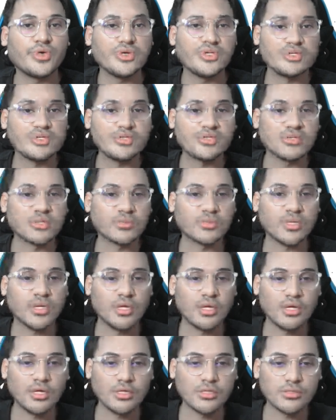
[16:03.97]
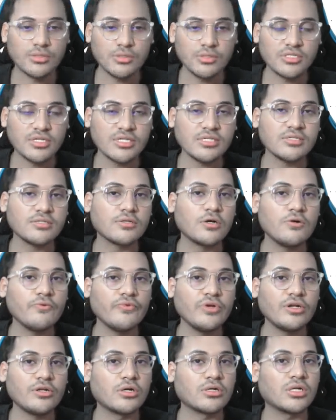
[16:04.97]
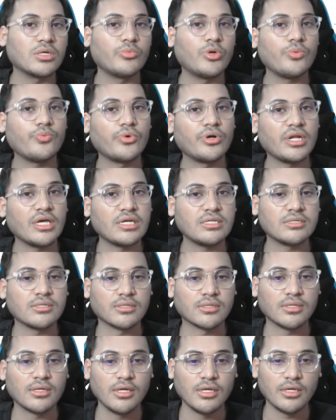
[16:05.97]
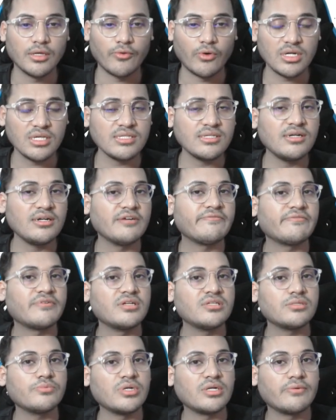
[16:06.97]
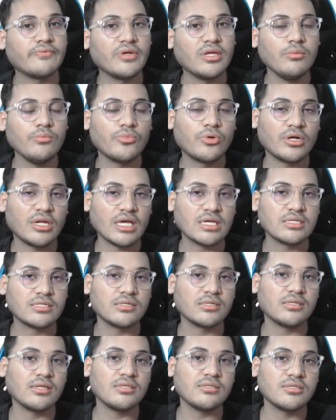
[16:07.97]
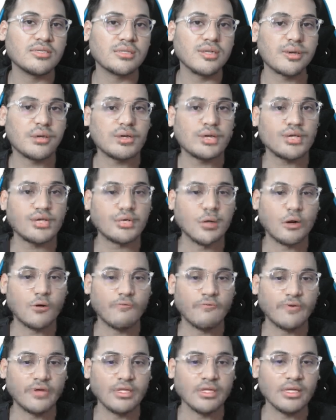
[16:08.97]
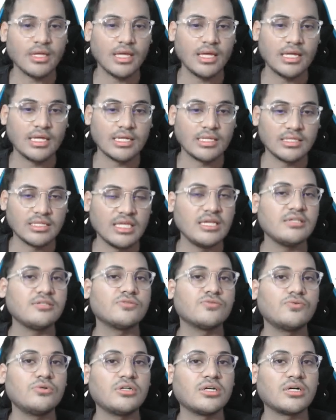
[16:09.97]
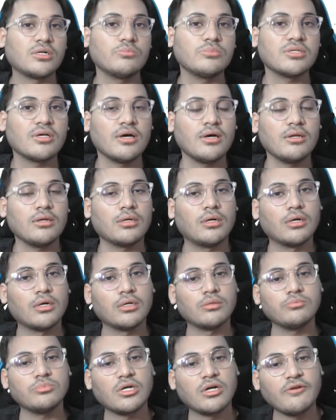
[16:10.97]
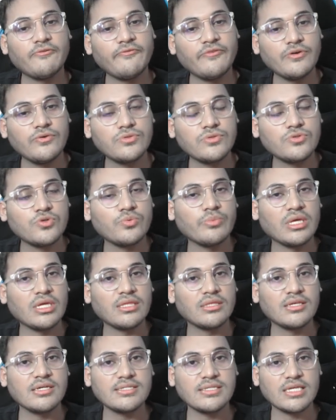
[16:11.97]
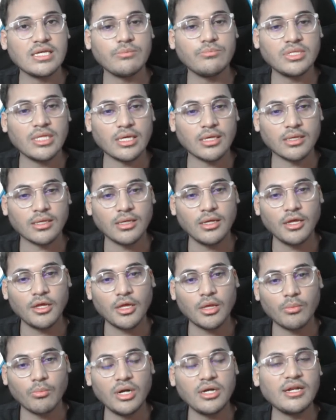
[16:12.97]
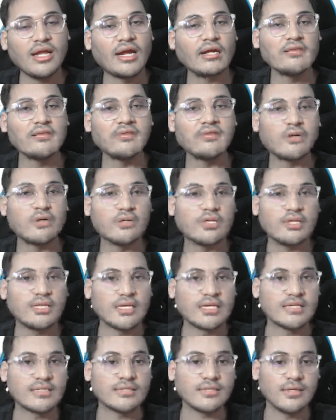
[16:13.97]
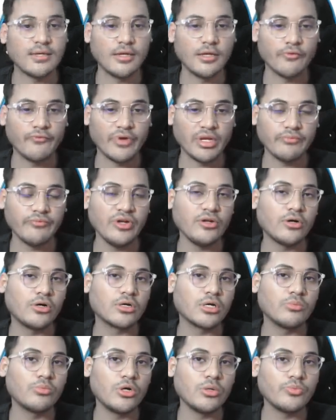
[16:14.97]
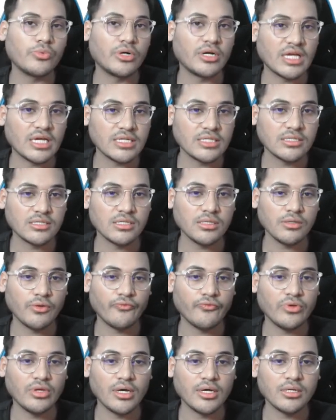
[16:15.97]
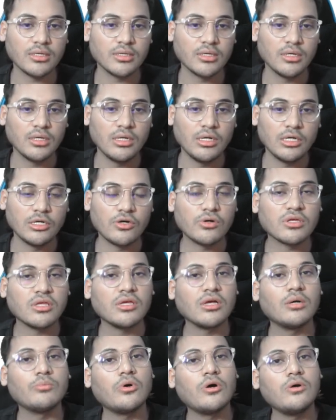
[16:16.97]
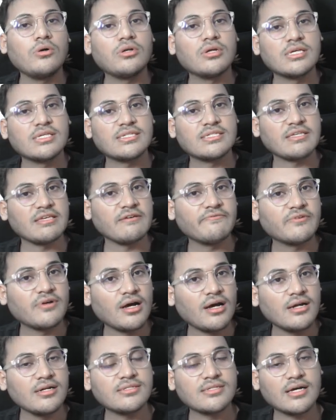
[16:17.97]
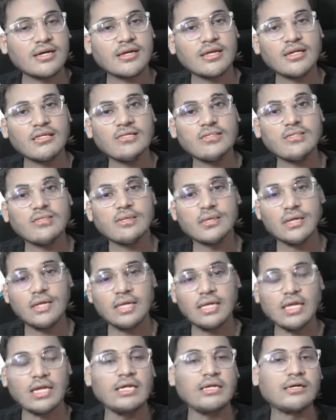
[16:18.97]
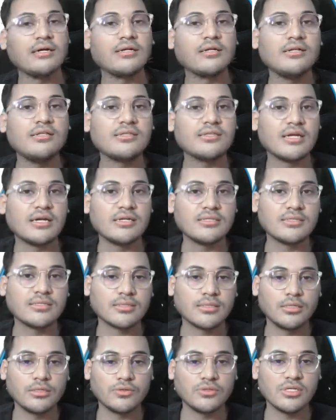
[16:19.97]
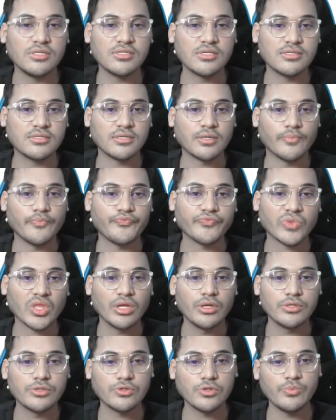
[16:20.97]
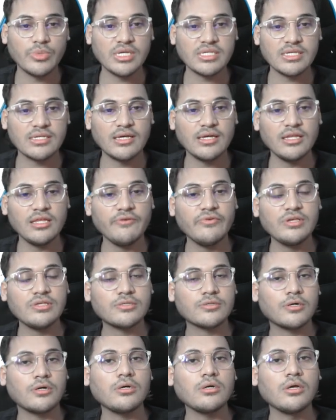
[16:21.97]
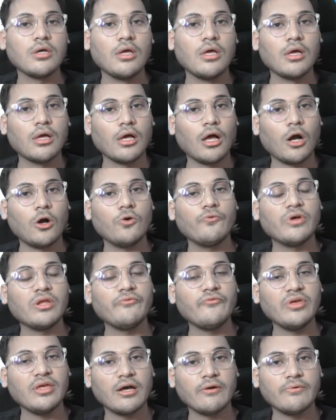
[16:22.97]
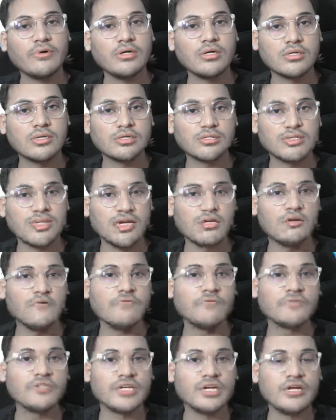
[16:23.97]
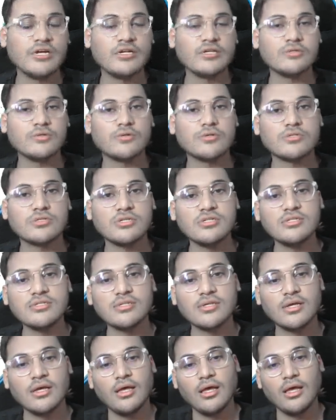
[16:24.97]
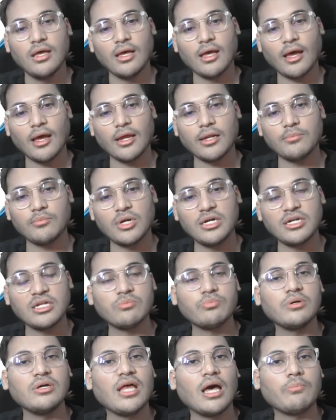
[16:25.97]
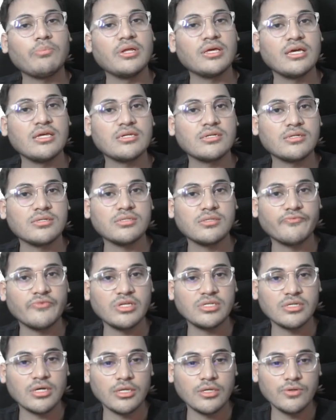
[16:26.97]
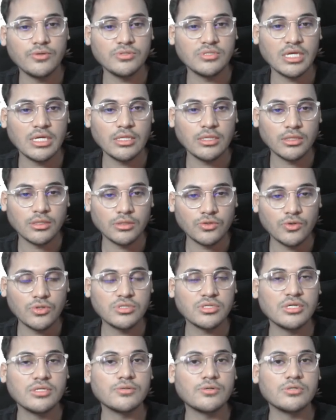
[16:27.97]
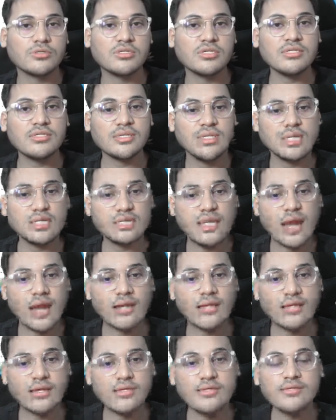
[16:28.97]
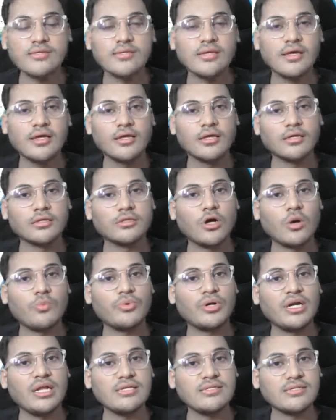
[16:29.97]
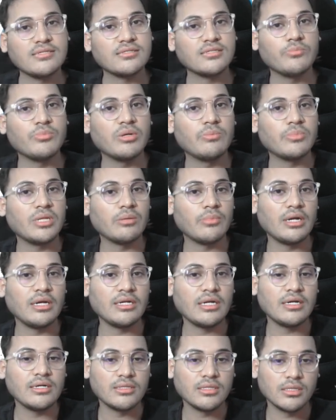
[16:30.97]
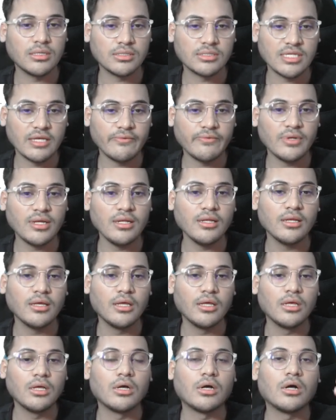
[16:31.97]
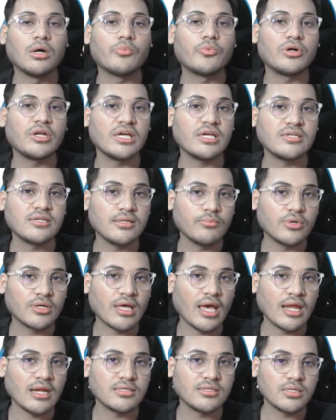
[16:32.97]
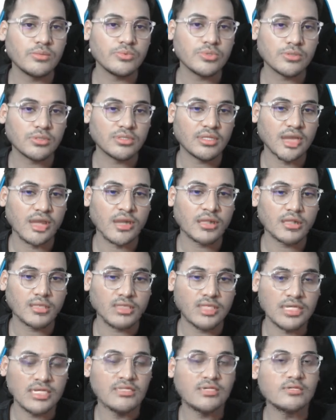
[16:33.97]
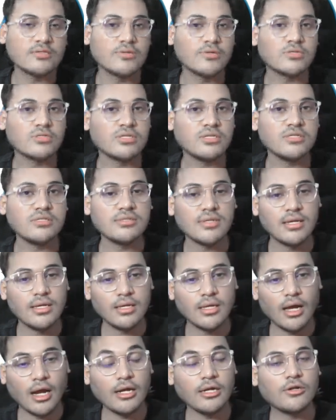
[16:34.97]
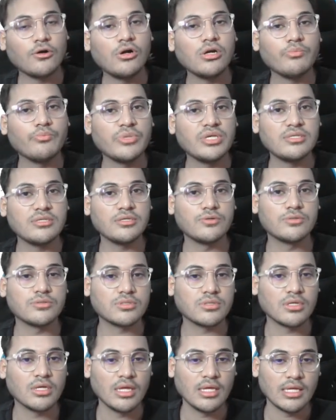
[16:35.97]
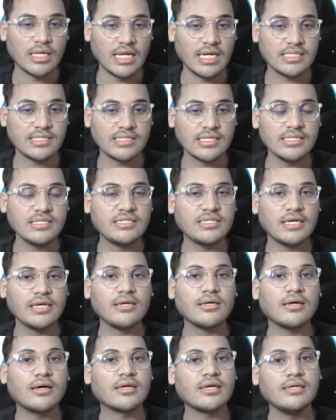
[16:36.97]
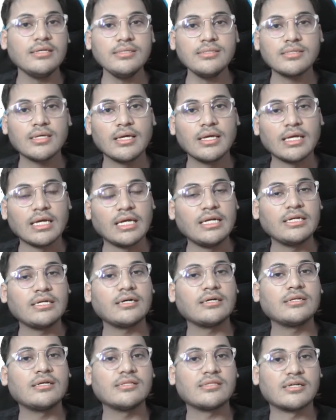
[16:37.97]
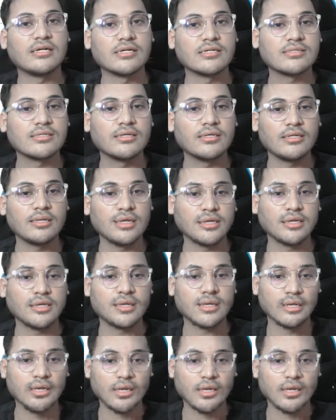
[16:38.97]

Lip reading: system. So just now we talked about protection. What is the difference between protection and security? Often these two terms are confused to mean the same thing, but that is not the case. When we talk about protection, we are talking about safeguards against internal threats to the system. So basically we saw how when we have a set of shared resources and multiple applications which are using those resources, in that case the operating system implemented several protection mechanisms so that these resources are not misused. It's a check against internal threats, right?